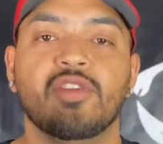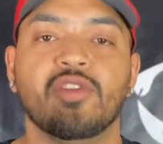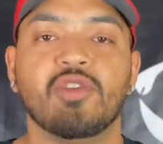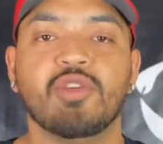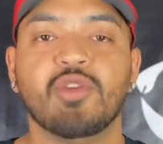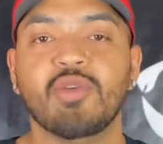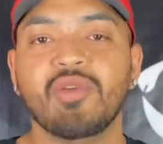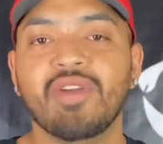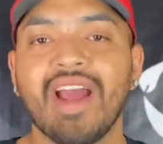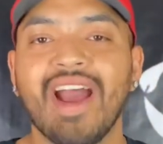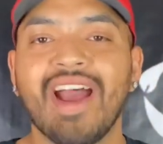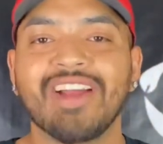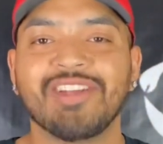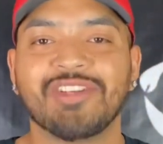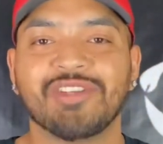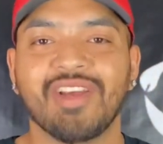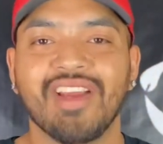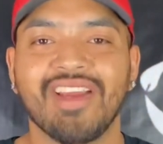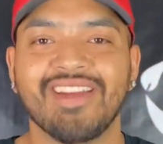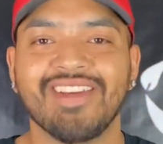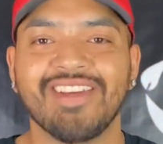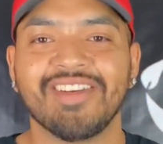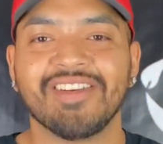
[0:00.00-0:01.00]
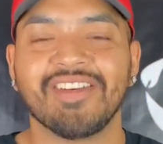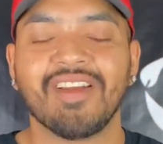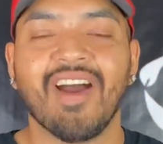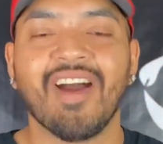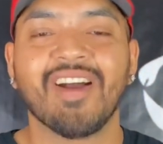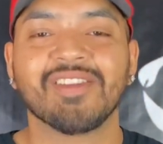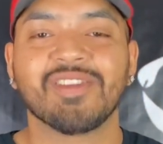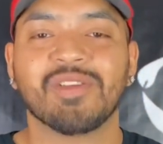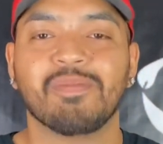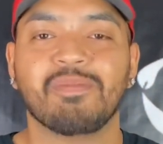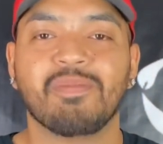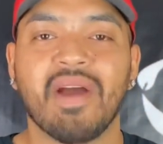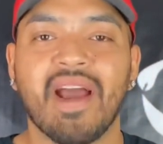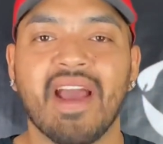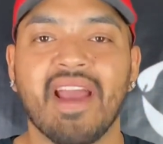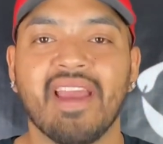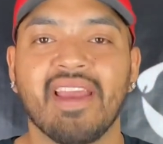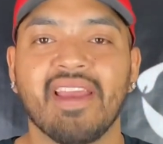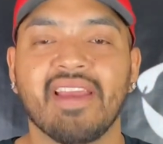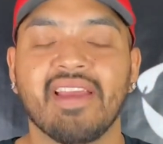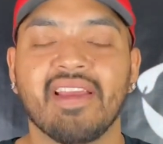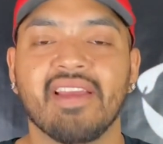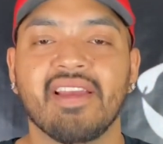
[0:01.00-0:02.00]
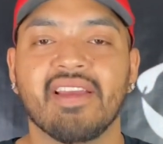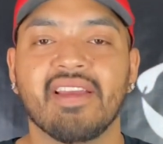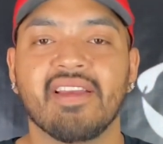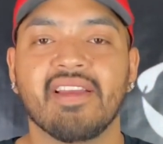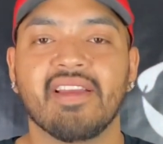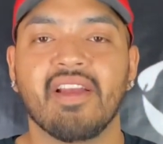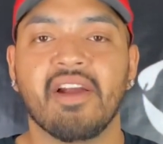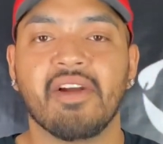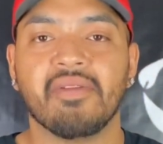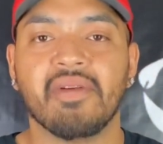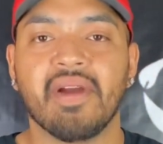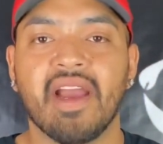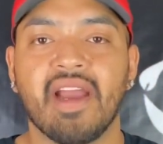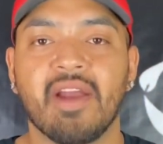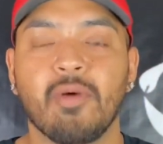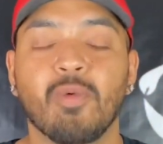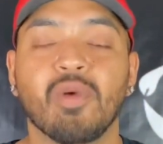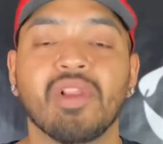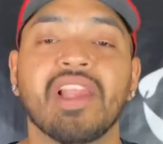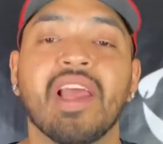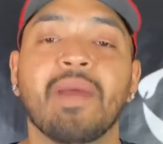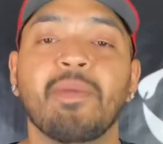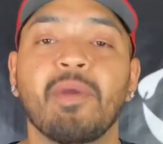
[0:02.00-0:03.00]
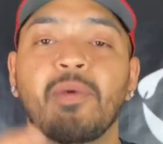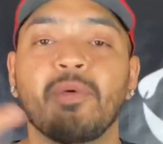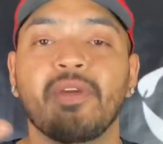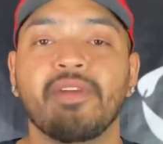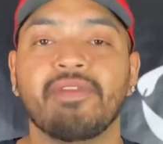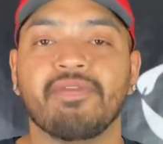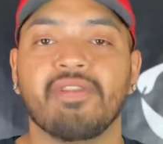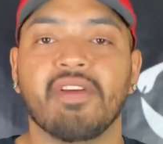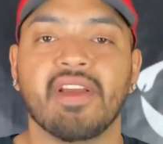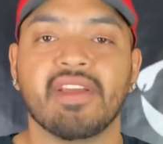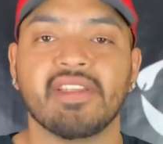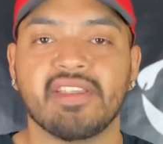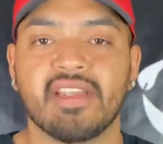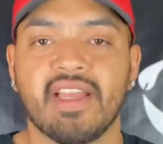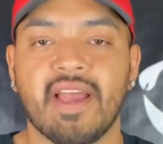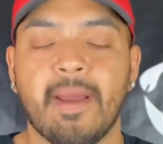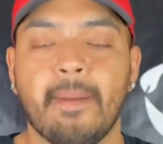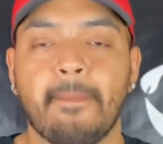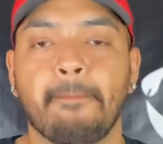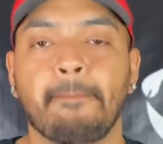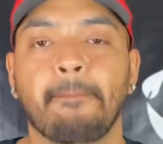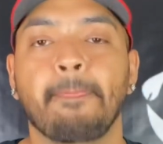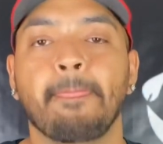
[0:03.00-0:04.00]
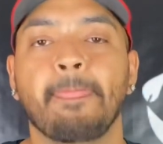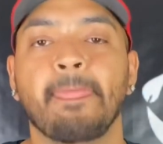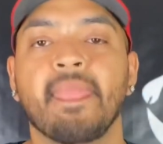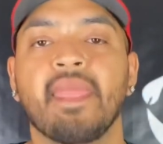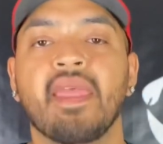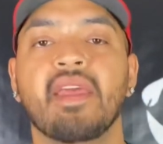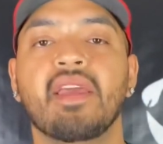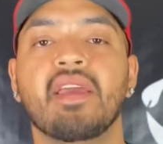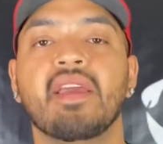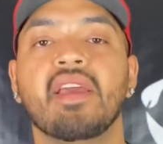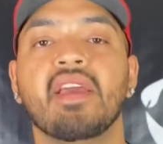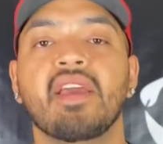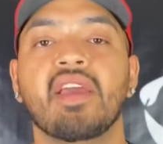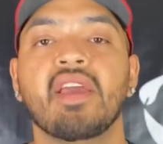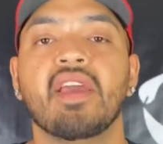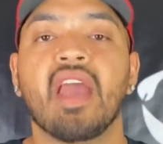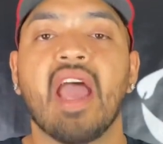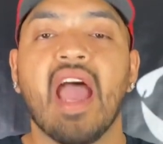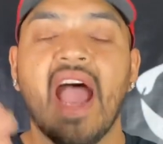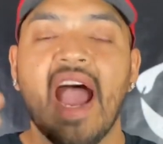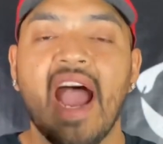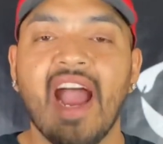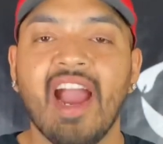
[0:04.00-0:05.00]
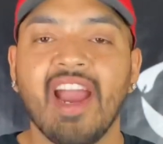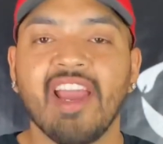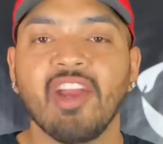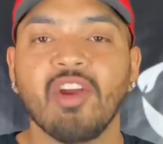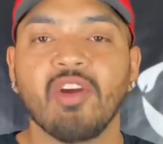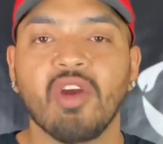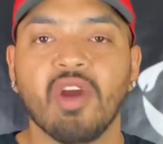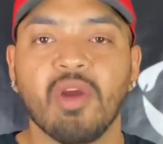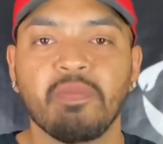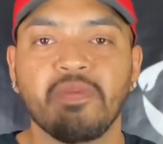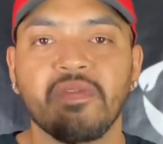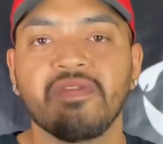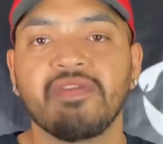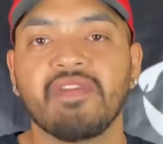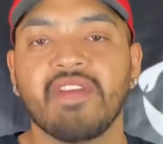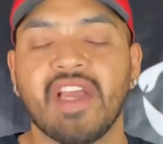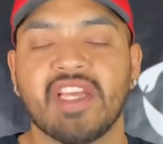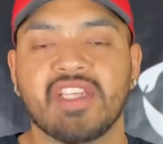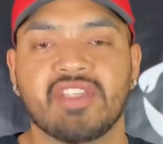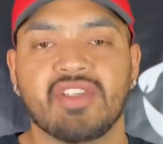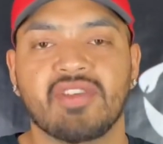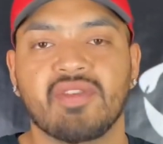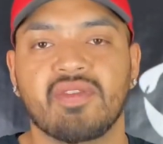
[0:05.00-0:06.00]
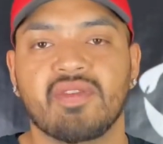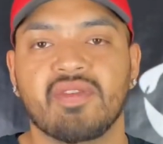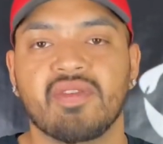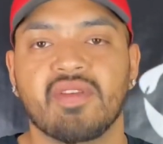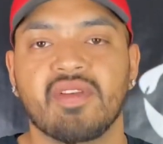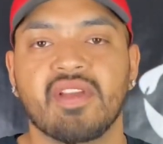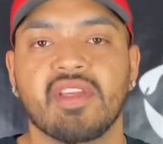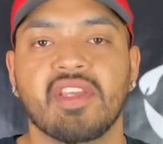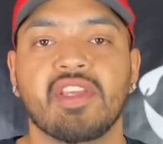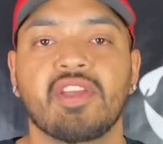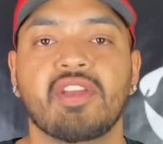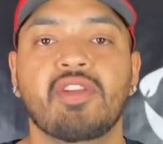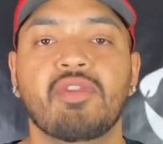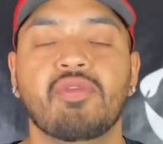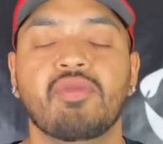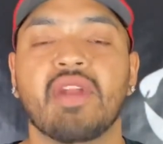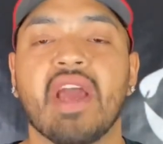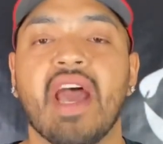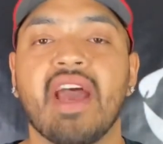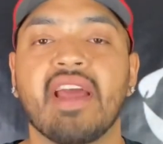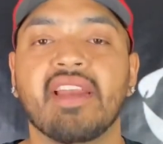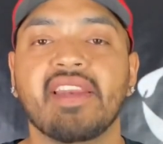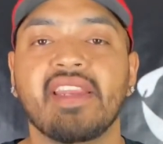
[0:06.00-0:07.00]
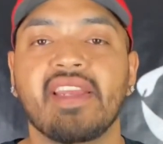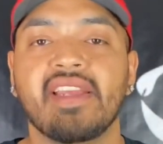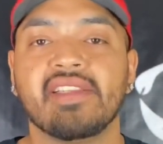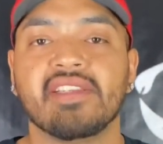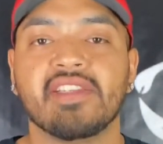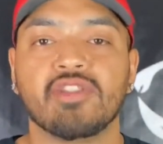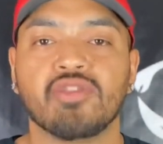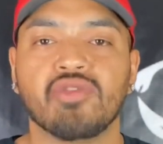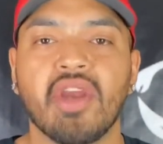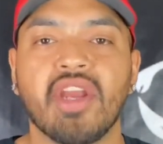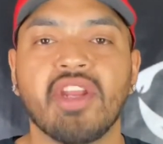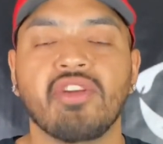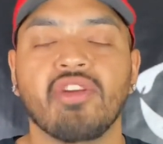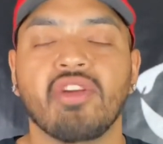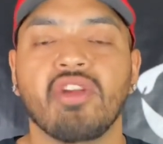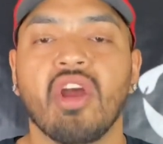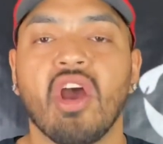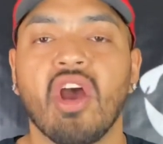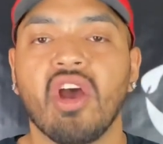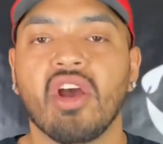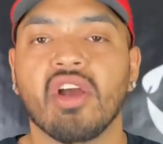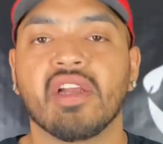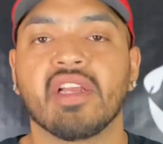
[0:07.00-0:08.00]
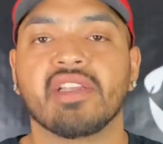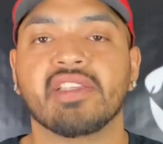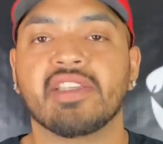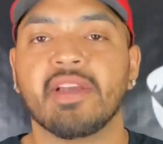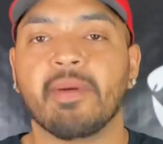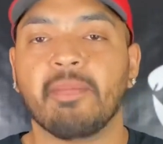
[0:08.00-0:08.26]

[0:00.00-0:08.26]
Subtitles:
Do not train your dog to bite, all right? Well, let me rephrase that. Hire a professional. You do not need to train your dog